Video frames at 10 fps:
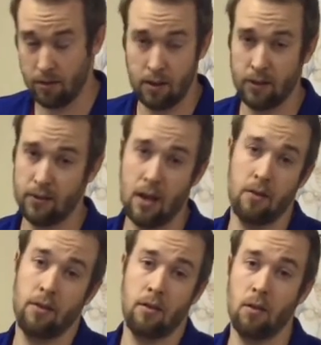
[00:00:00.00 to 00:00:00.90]
things down
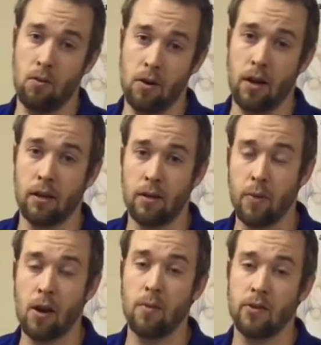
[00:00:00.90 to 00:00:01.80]
in the lower neck,
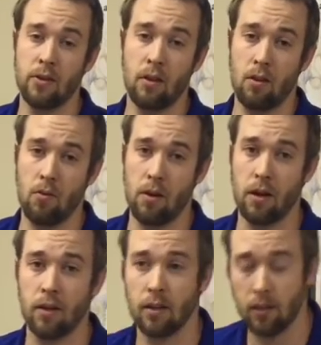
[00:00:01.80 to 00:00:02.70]
impairments in the lower
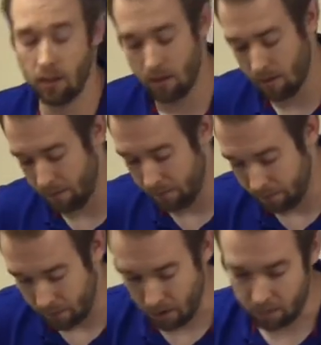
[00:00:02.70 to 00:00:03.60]

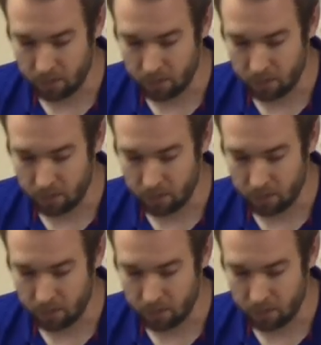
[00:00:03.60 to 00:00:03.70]
neck.